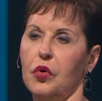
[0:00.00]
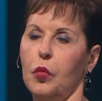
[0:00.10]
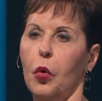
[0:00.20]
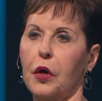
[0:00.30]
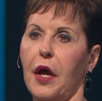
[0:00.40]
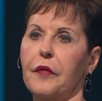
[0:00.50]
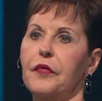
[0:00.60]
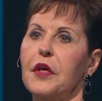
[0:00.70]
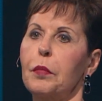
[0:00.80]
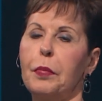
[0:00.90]
we're not
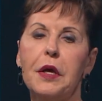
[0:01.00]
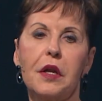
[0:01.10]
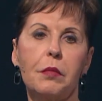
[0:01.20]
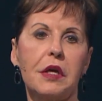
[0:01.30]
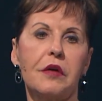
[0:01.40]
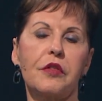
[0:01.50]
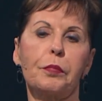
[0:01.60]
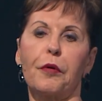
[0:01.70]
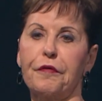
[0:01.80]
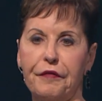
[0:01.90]
the epitome of the
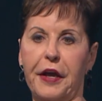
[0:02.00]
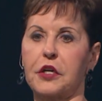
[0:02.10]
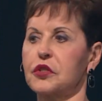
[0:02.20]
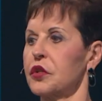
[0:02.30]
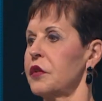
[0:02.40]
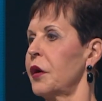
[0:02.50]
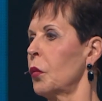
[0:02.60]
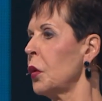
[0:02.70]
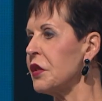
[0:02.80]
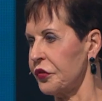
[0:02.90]
perfection that
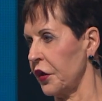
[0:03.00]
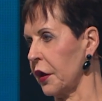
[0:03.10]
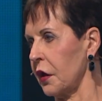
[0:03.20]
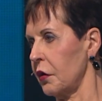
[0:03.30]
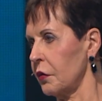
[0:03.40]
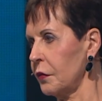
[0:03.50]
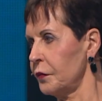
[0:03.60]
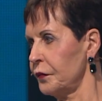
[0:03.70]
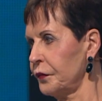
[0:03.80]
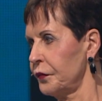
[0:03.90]
we think
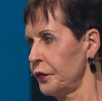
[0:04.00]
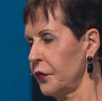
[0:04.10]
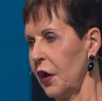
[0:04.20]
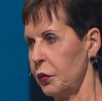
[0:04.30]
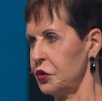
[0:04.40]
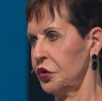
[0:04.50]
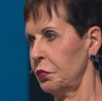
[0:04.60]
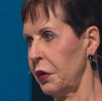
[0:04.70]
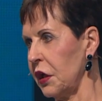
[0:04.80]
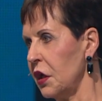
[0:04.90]
that we
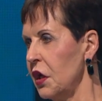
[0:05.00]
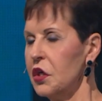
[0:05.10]
should be.